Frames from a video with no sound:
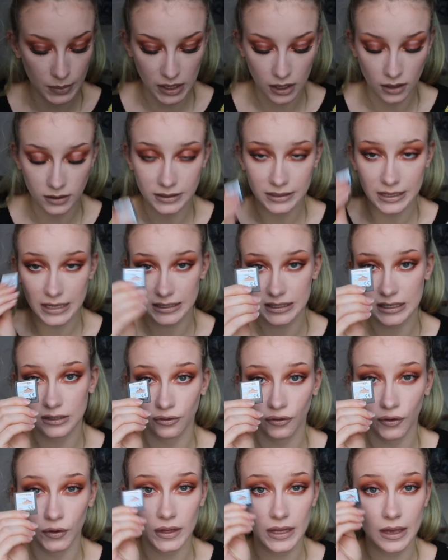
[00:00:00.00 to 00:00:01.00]
because this is
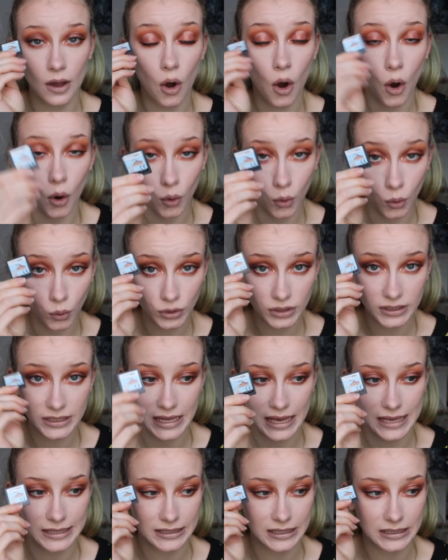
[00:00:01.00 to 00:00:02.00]
for the old
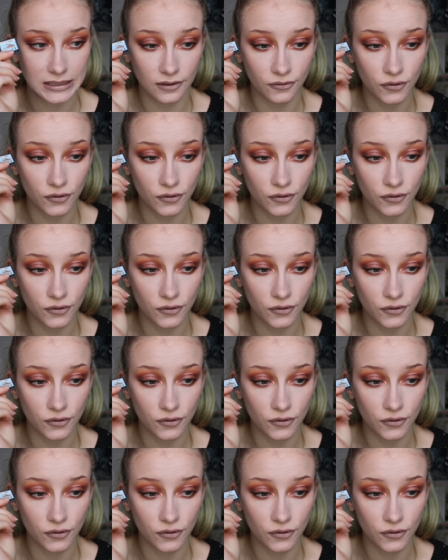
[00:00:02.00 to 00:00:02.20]
DS's.